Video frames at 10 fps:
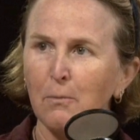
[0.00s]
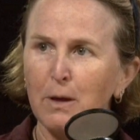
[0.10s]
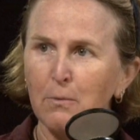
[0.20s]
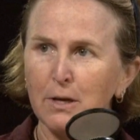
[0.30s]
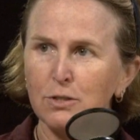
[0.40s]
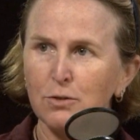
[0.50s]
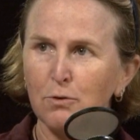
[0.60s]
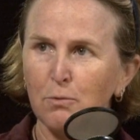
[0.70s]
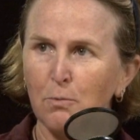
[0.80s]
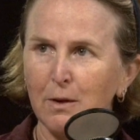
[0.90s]
we would
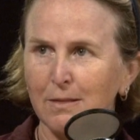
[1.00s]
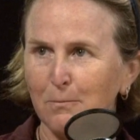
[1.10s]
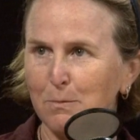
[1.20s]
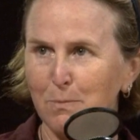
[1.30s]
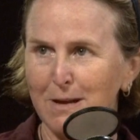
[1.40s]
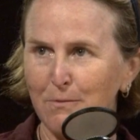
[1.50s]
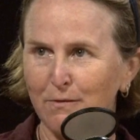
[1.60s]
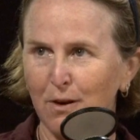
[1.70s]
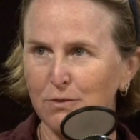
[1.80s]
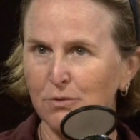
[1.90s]
do what would be
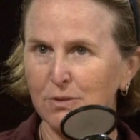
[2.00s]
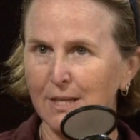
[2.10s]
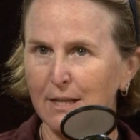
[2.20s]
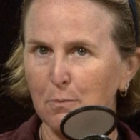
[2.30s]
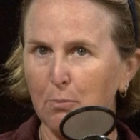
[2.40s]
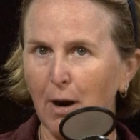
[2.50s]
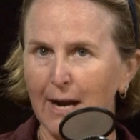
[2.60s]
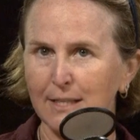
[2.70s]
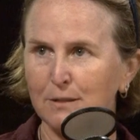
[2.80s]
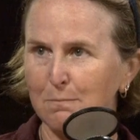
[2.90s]
referred to as like the
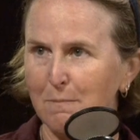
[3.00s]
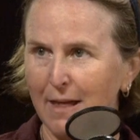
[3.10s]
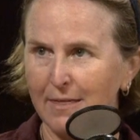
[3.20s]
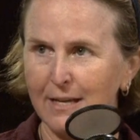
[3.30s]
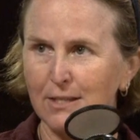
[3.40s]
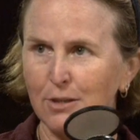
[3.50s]
Price method.